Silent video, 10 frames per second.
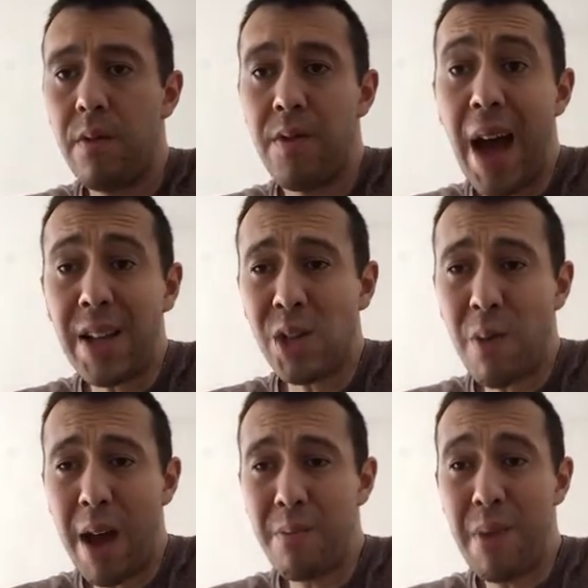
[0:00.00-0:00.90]
that's
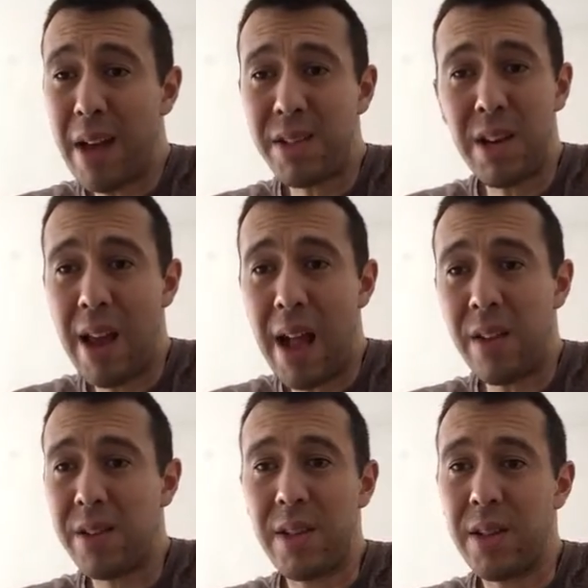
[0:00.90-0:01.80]
my best
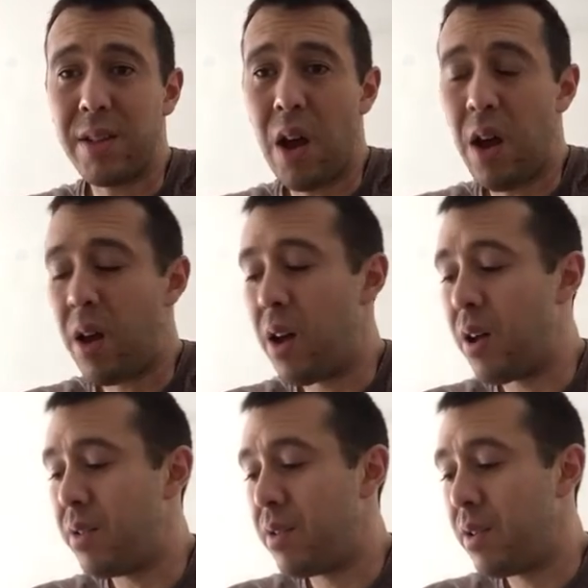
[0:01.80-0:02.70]
analysis
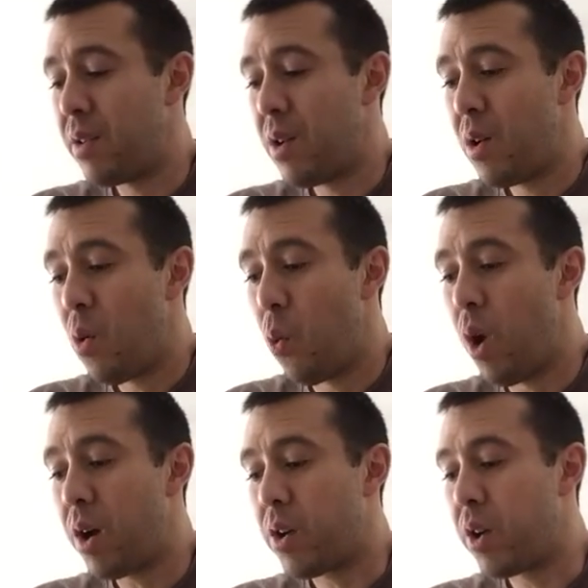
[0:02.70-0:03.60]
on
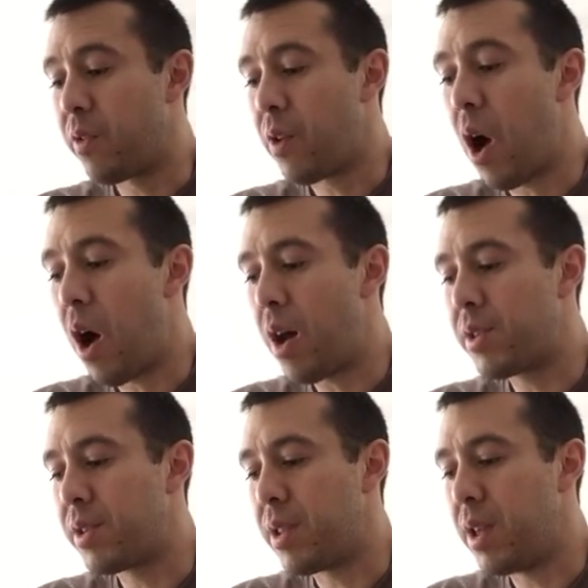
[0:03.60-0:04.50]
what could have
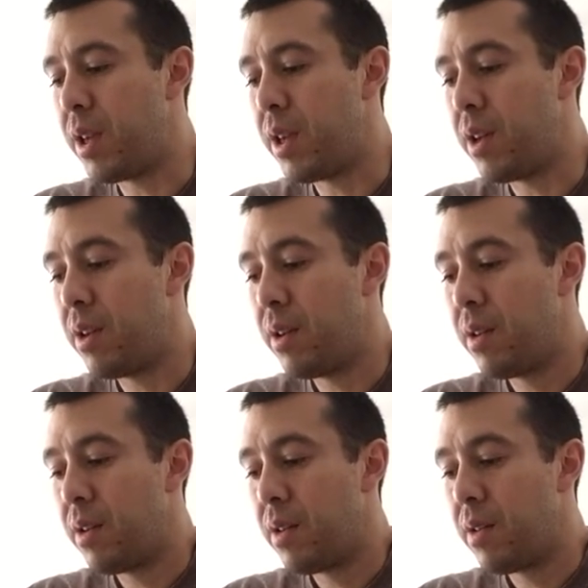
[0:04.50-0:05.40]
caused the
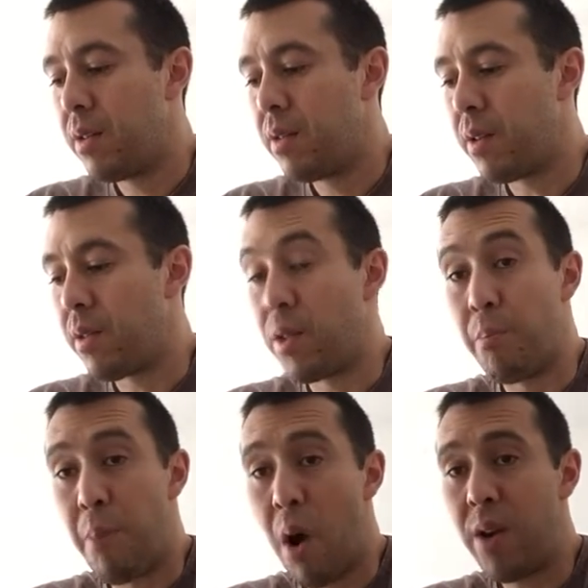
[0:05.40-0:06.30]

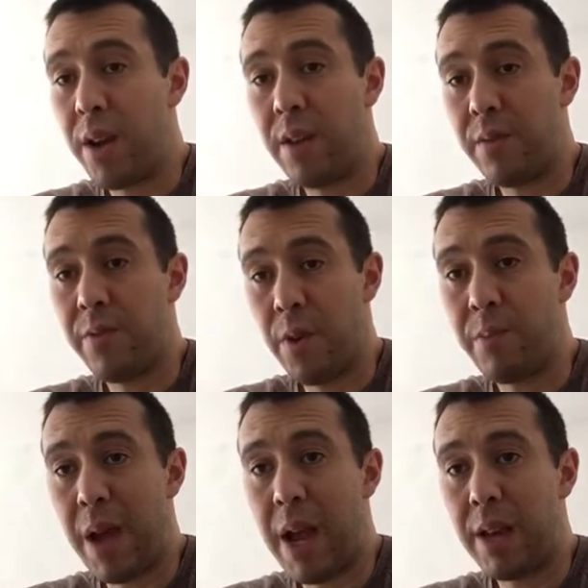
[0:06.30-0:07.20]
burning
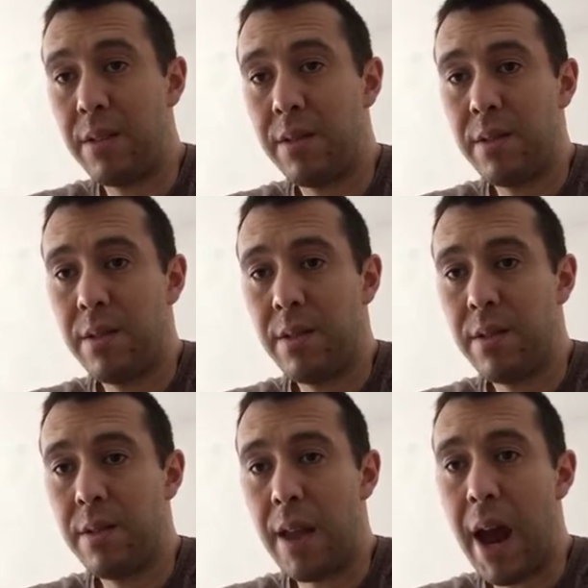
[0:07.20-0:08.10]
foot pain
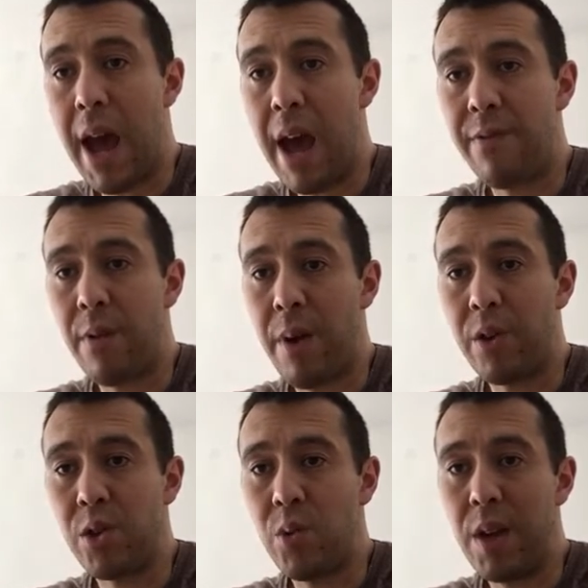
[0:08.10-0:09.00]
that I had for
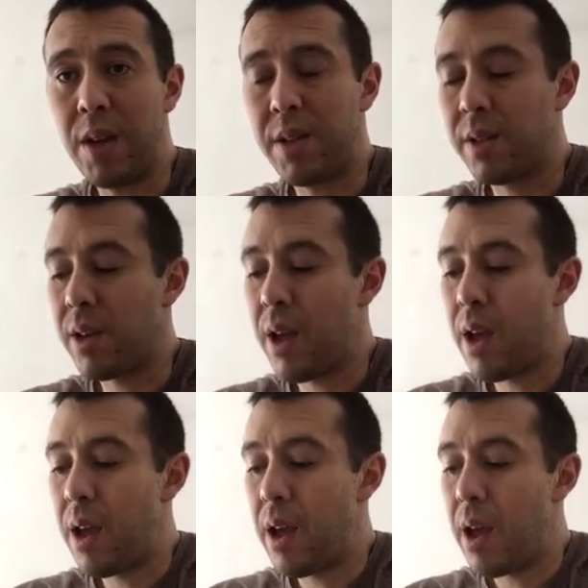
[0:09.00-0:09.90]
about 2 weeks.
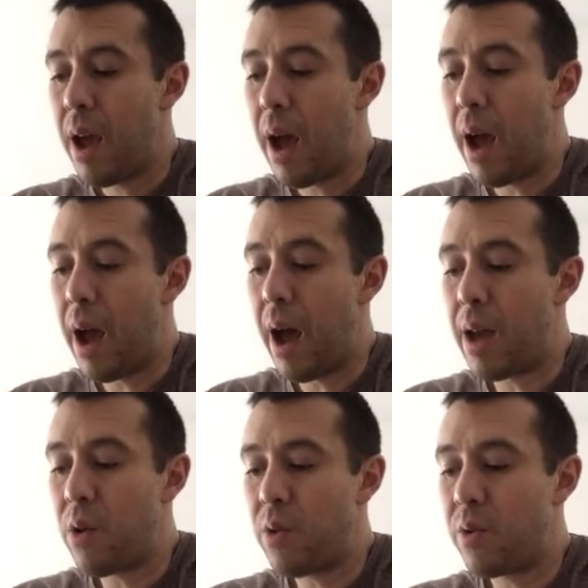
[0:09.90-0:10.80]

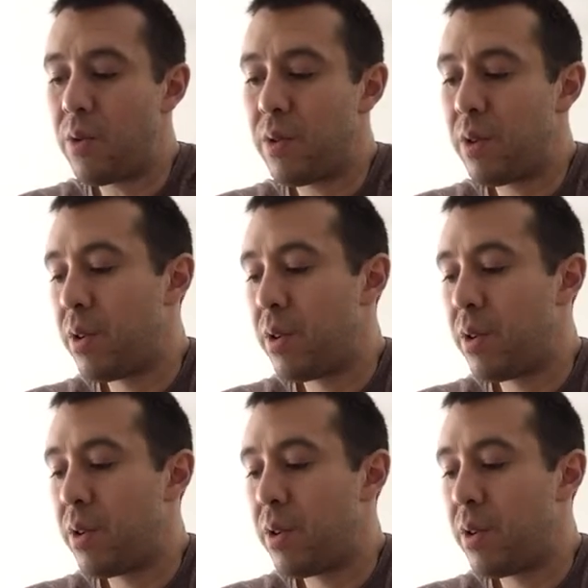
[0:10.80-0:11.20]
I don't,